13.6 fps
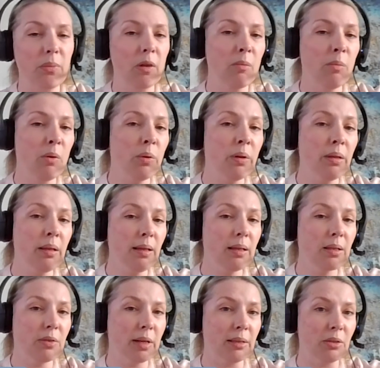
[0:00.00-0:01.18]
But one thing
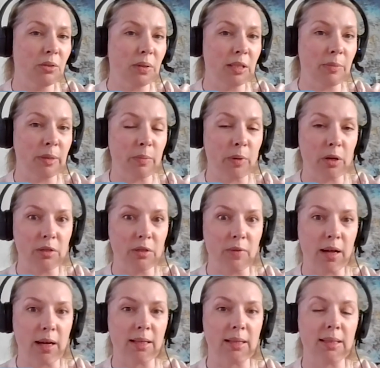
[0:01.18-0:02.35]
is related to intimate partner
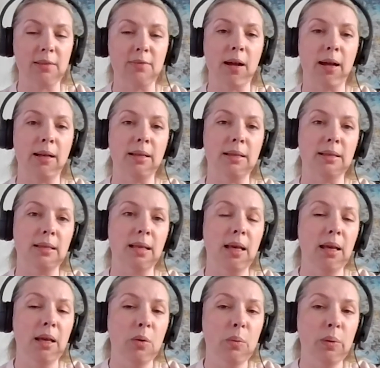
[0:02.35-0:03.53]
violence and violence
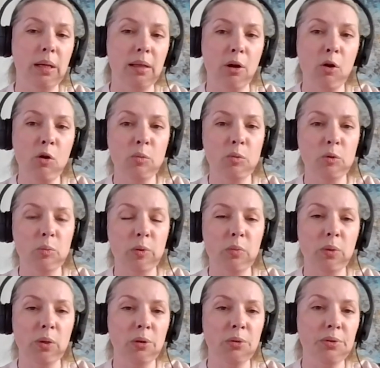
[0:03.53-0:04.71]
within the homes, but
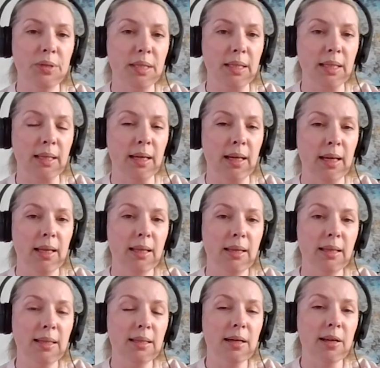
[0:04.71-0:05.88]
we also see that
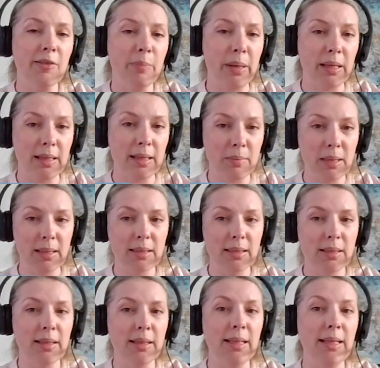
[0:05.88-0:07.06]
these kind of pandemics
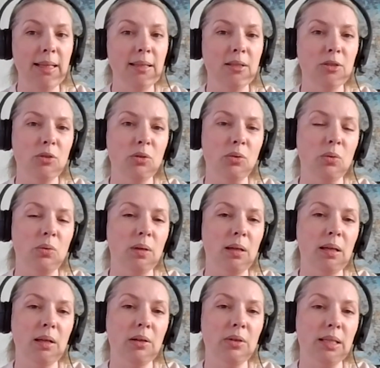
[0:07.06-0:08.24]
lead to
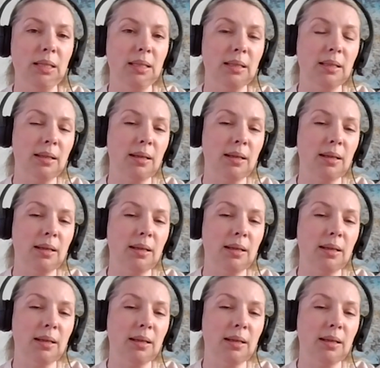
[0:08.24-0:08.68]
increased